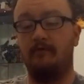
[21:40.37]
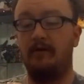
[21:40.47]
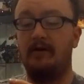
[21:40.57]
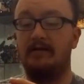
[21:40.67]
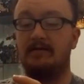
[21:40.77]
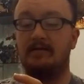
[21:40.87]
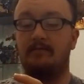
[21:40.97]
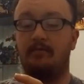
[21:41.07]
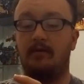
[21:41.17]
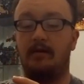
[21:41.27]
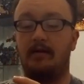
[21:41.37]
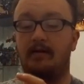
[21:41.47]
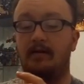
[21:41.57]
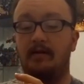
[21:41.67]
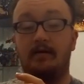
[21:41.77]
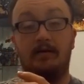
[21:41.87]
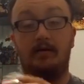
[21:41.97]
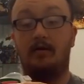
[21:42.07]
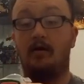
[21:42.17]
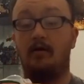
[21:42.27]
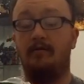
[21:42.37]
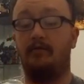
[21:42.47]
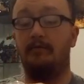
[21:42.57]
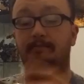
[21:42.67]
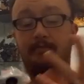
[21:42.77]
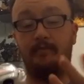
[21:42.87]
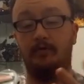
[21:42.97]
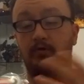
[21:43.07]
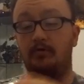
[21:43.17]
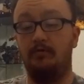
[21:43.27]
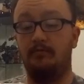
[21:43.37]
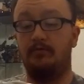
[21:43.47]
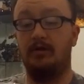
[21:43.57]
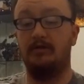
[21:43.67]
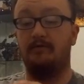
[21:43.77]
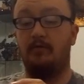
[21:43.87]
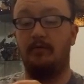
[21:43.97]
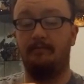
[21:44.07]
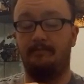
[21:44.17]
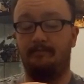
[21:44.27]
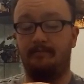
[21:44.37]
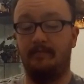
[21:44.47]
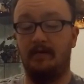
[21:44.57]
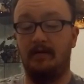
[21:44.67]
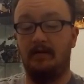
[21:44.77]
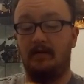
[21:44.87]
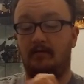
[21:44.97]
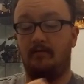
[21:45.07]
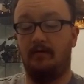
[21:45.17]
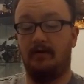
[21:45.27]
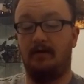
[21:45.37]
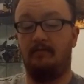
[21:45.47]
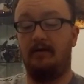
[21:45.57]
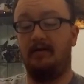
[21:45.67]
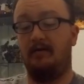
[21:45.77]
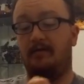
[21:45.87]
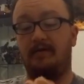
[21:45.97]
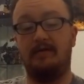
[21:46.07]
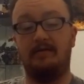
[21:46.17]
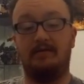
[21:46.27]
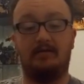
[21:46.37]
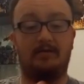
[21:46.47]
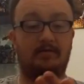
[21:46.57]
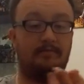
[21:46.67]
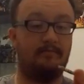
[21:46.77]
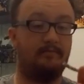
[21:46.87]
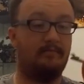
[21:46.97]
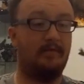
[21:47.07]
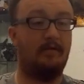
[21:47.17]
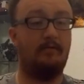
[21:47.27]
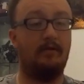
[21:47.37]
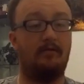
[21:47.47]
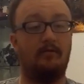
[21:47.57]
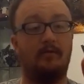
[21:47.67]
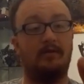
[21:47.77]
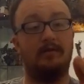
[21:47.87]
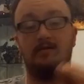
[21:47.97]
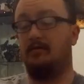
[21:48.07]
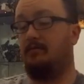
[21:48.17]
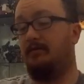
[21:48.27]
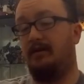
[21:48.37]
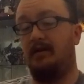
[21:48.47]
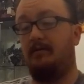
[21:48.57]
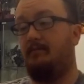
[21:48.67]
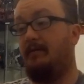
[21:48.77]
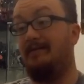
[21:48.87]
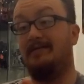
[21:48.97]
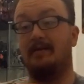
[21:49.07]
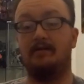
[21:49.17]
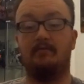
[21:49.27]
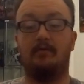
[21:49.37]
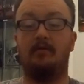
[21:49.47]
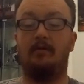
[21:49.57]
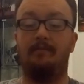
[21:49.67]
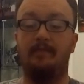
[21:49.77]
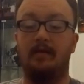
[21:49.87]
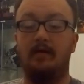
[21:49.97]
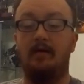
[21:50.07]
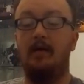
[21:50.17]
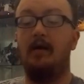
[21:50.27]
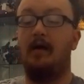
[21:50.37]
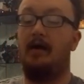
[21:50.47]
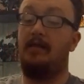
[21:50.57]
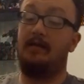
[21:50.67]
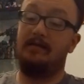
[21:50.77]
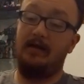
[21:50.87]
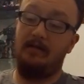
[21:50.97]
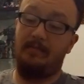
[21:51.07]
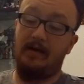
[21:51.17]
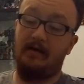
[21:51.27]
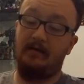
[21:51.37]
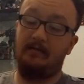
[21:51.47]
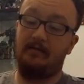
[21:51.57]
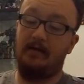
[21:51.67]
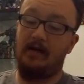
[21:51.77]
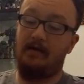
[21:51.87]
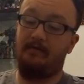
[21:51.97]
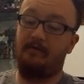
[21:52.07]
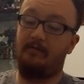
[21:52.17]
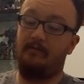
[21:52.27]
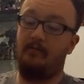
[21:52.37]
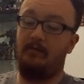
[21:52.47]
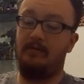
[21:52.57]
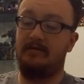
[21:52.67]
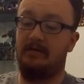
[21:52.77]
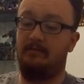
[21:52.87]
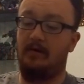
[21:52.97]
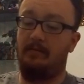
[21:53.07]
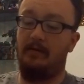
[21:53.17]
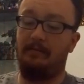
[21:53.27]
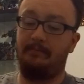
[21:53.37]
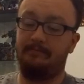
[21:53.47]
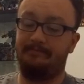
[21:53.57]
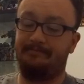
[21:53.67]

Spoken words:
very nice and simple car form. To transform, we're going to get rid of his, I really don't know what these are, but anyway, paint sticks we'll call them. The entire back half of him will basically pop up